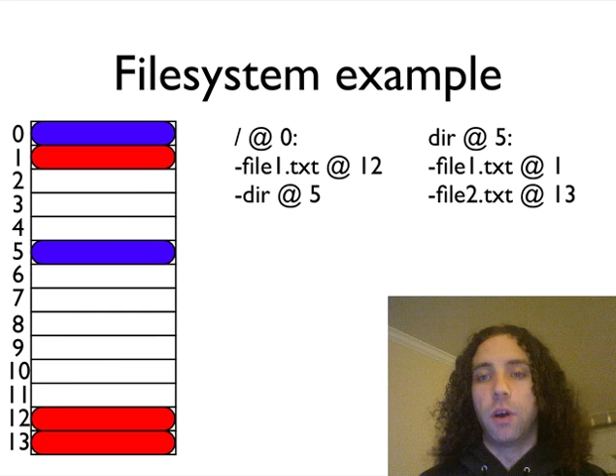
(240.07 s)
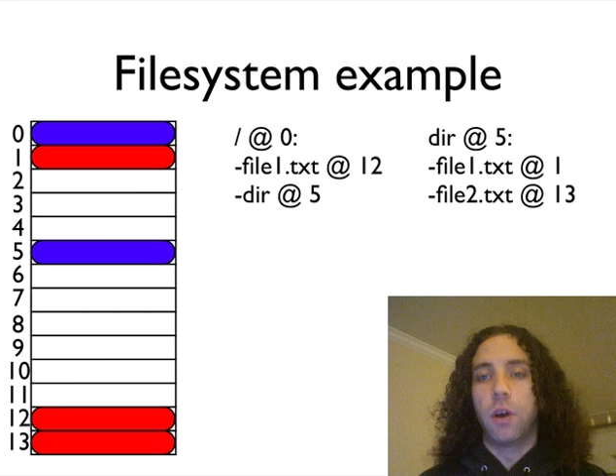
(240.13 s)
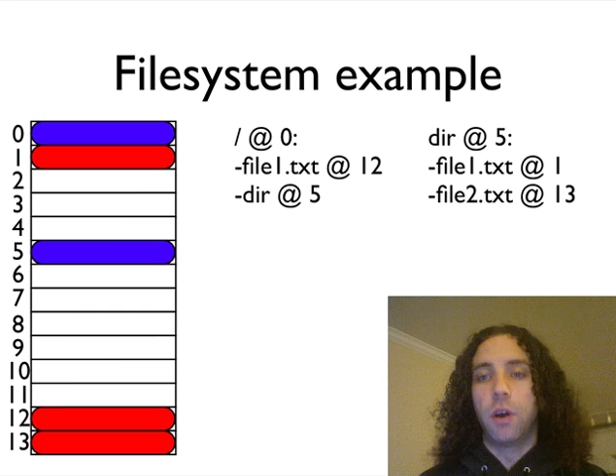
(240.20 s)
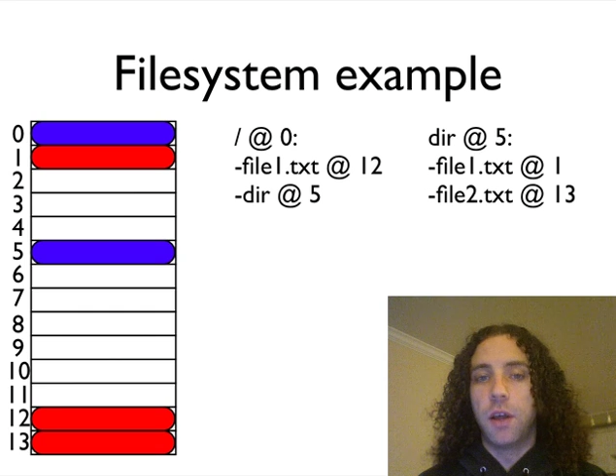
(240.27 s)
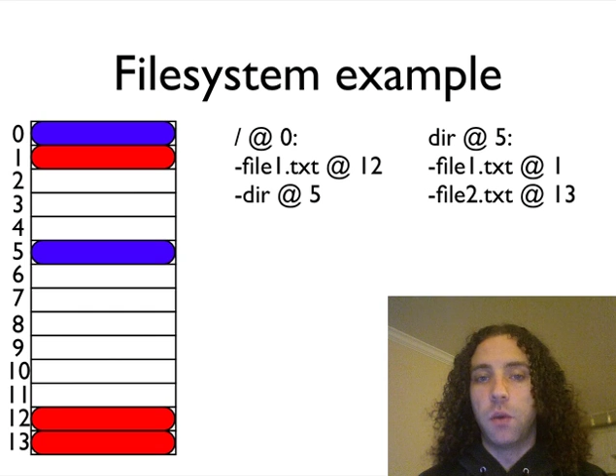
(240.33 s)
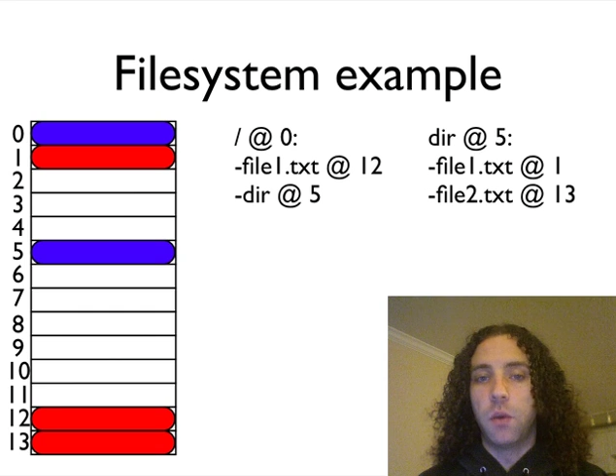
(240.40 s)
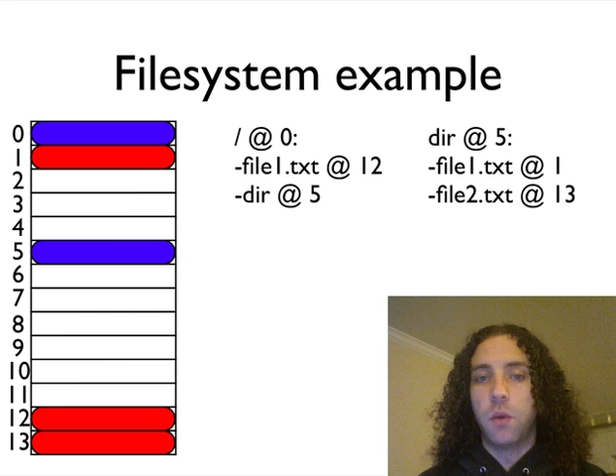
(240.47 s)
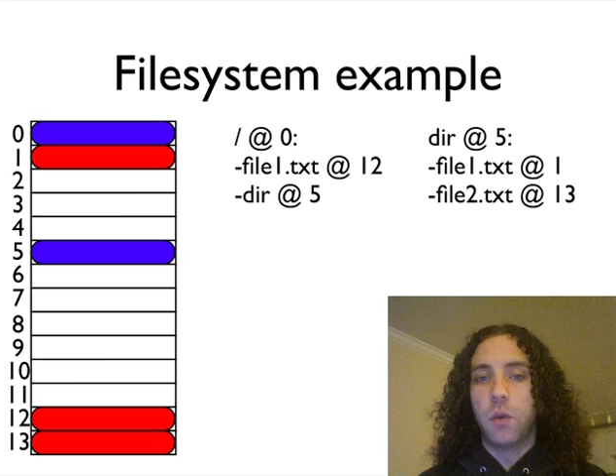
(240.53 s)

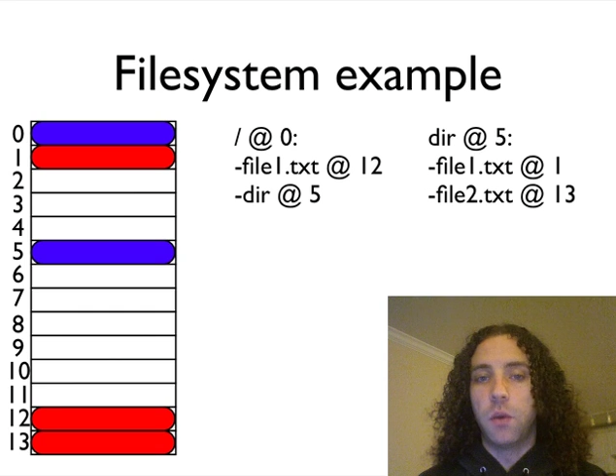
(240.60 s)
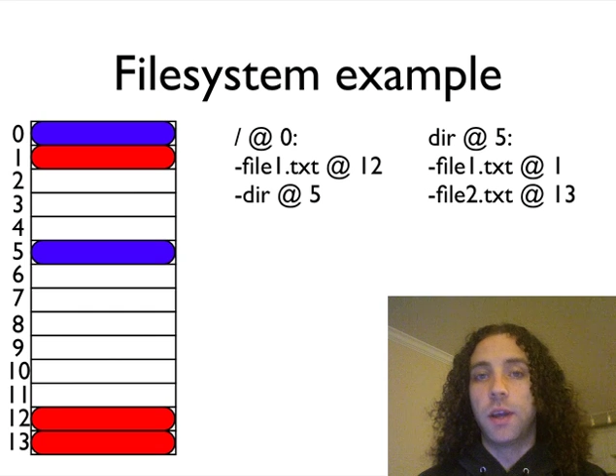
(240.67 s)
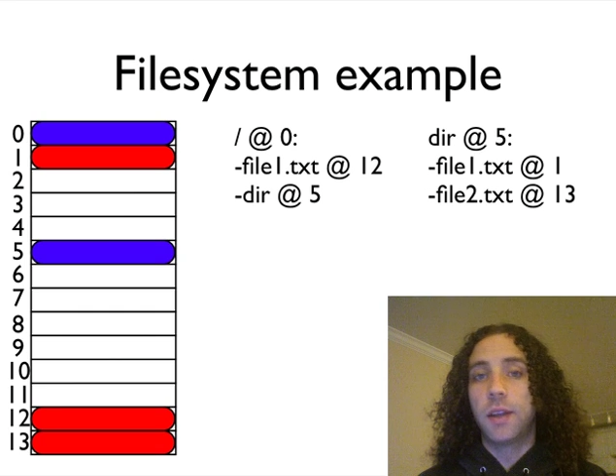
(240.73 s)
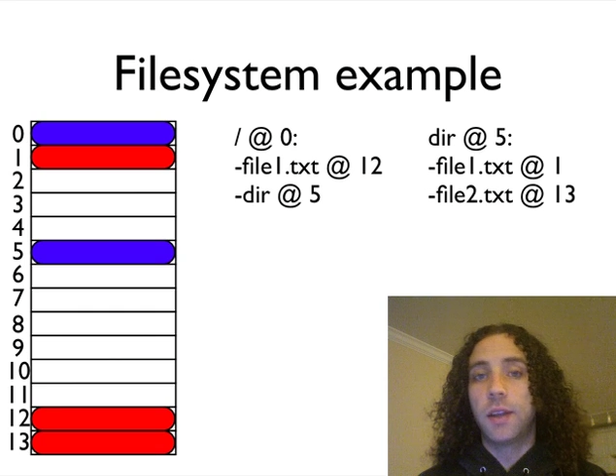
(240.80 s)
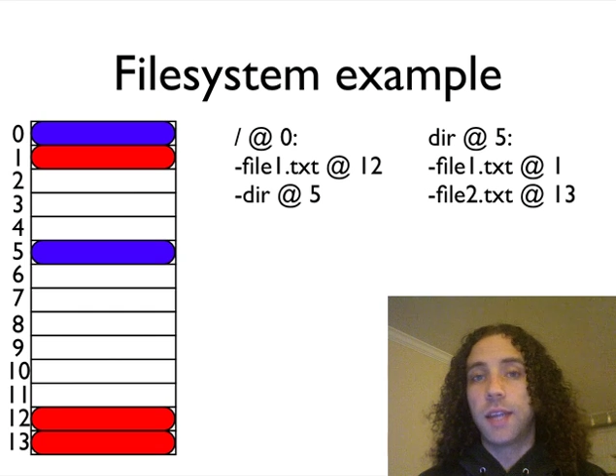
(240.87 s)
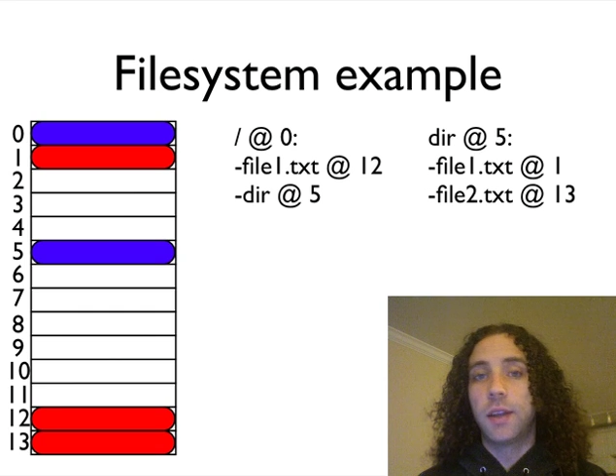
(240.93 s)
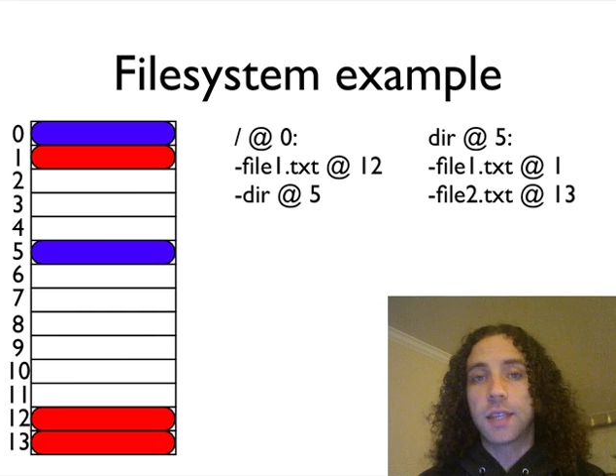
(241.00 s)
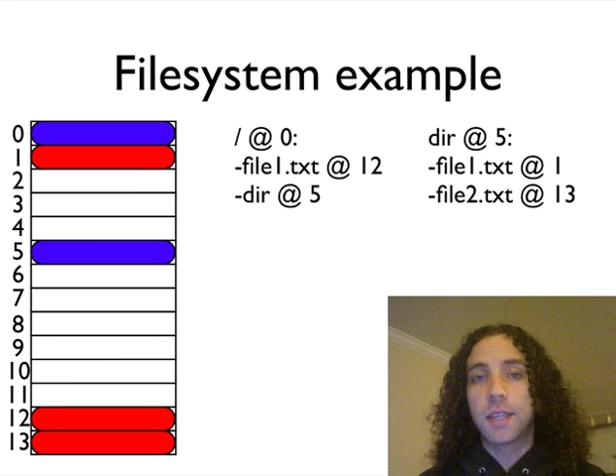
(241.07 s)

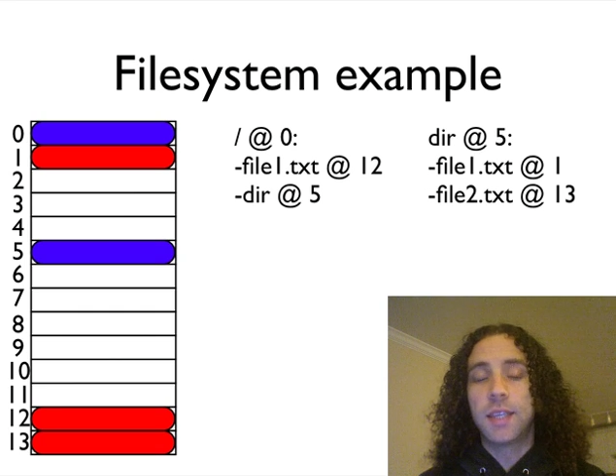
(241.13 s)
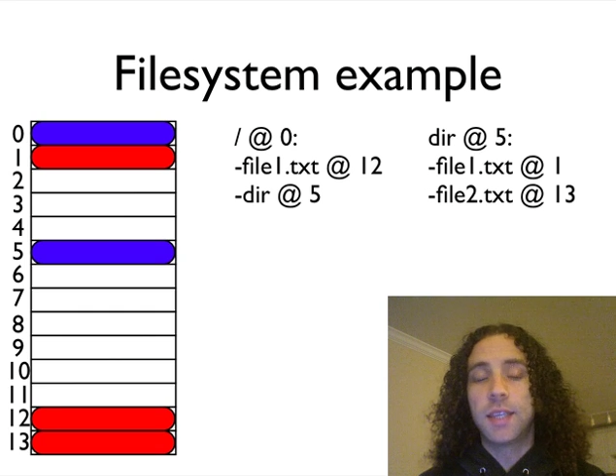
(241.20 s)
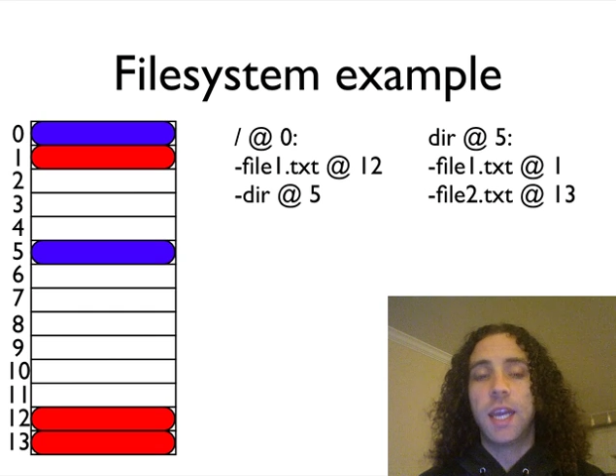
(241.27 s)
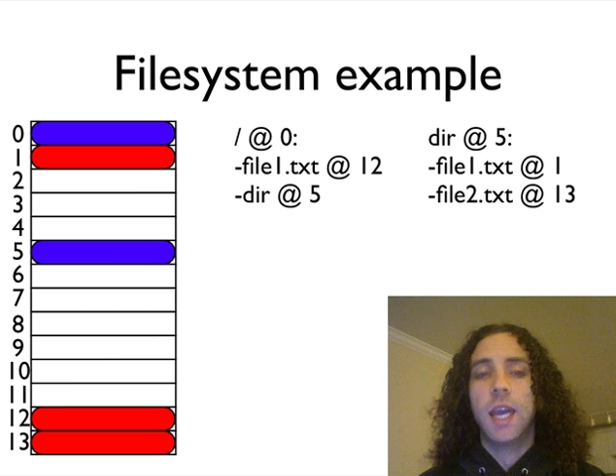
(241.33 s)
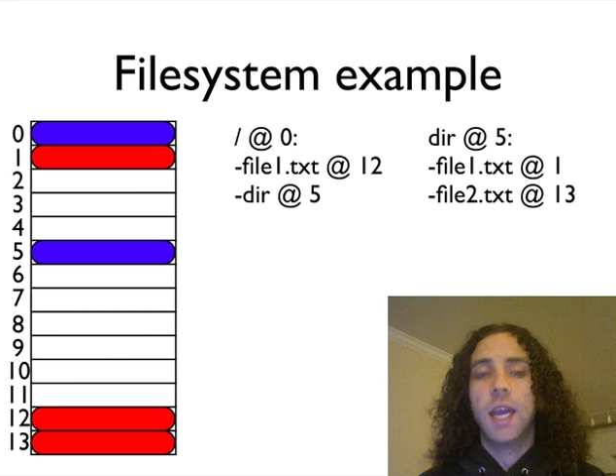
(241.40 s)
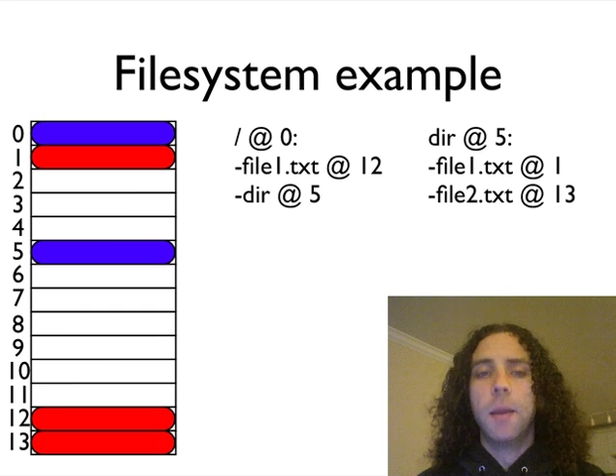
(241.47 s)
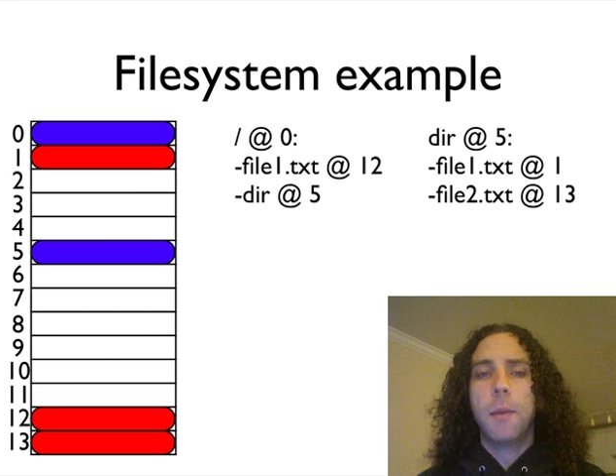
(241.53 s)
file1.txt,